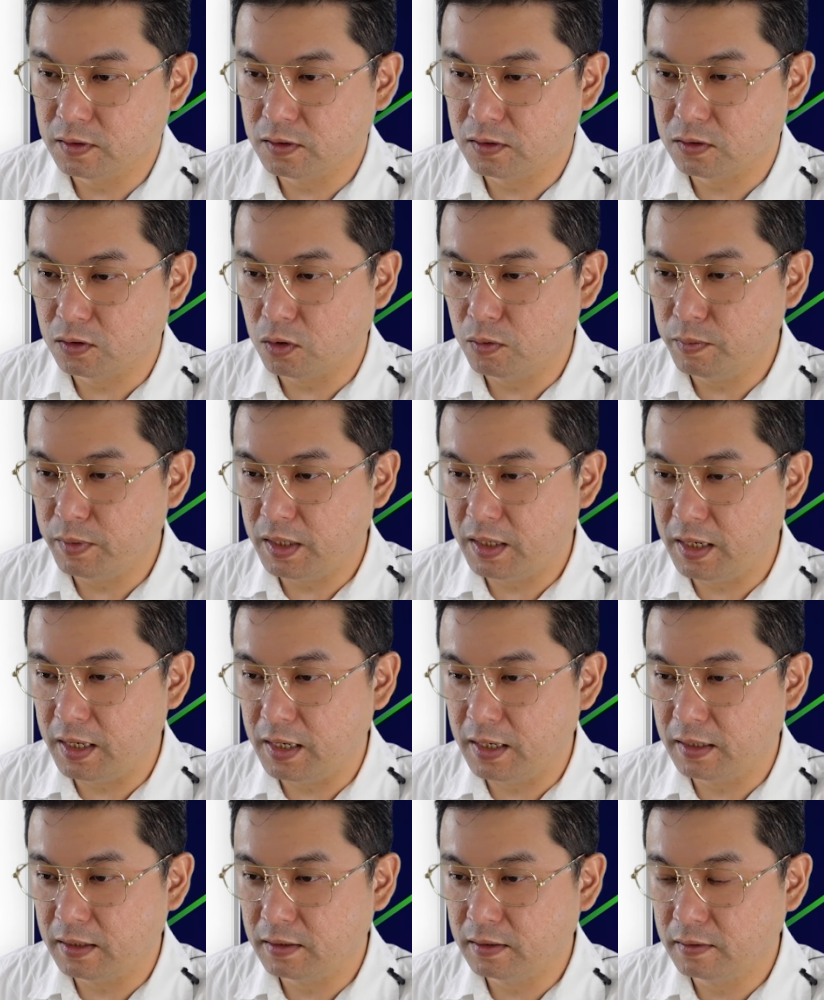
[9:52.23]
So
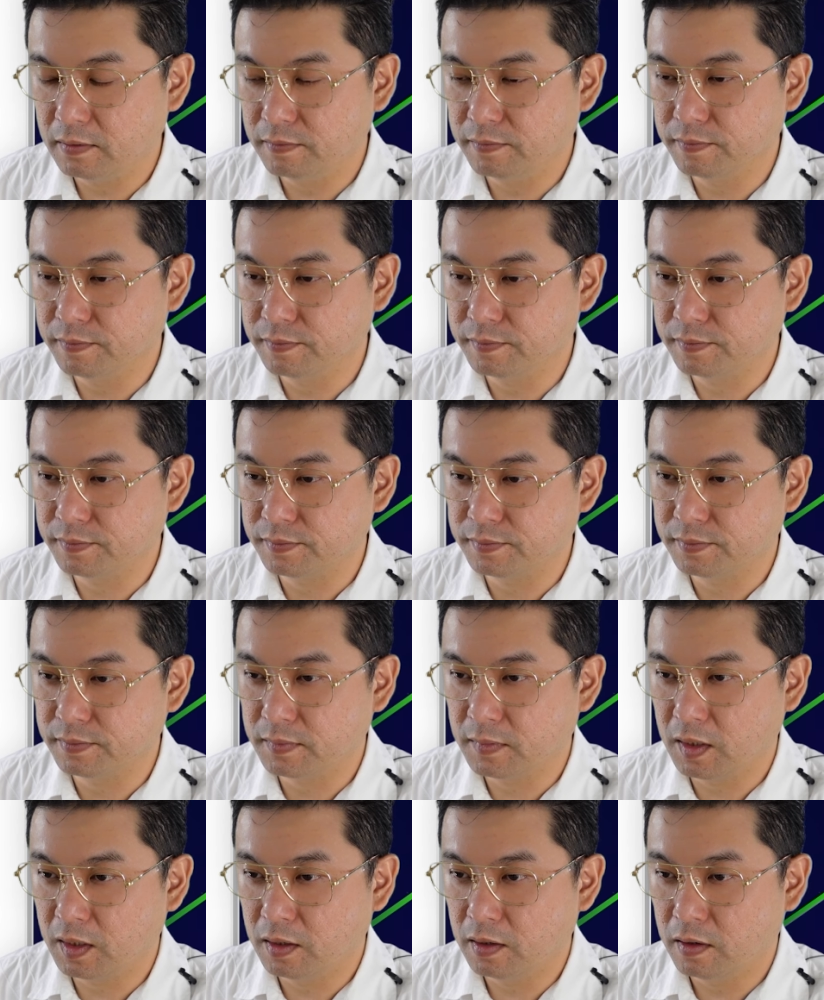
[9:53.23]
meaning
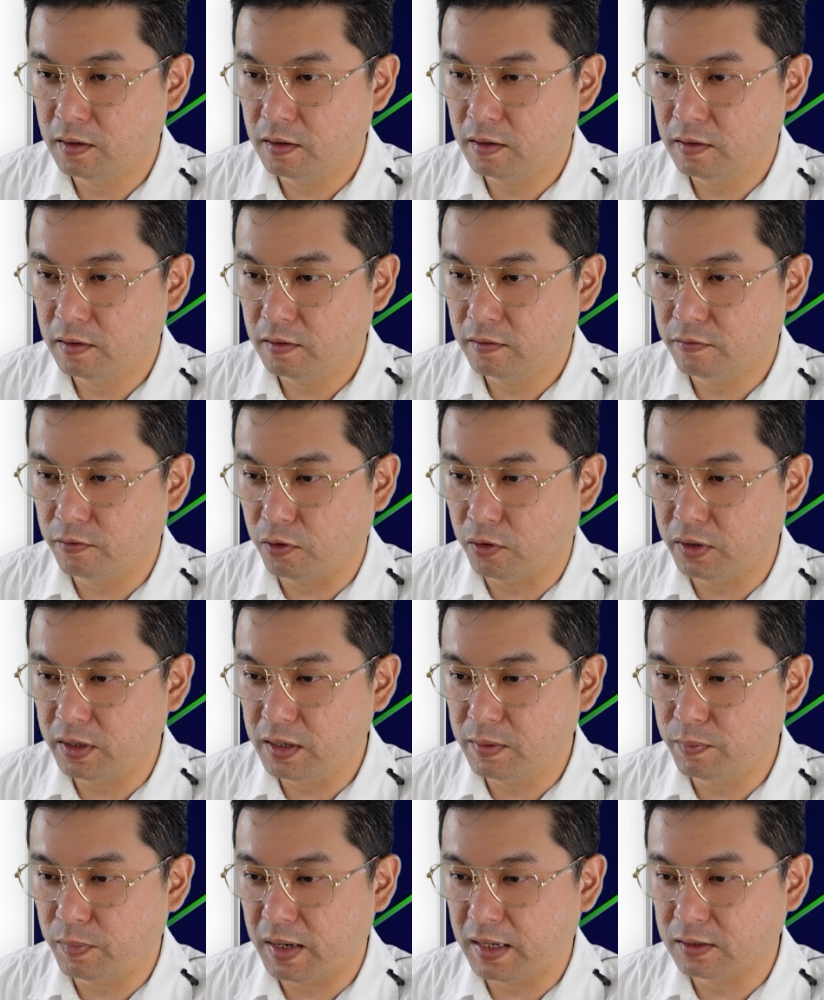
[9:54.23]

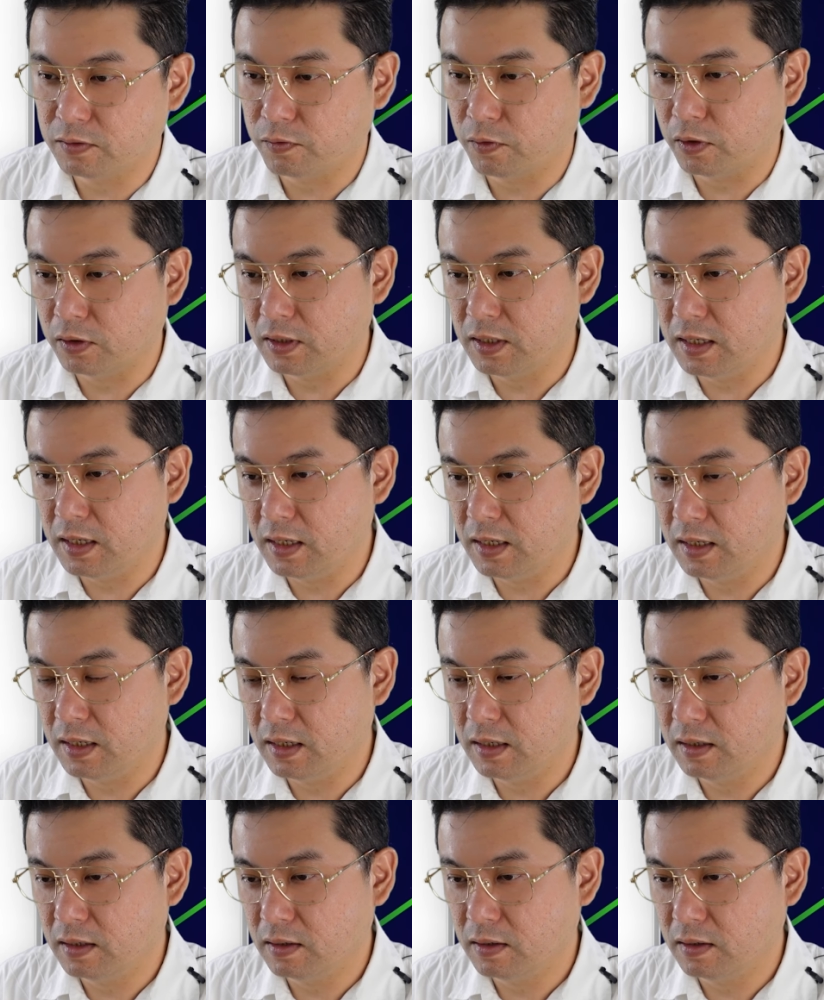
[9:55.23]
40 plus 40,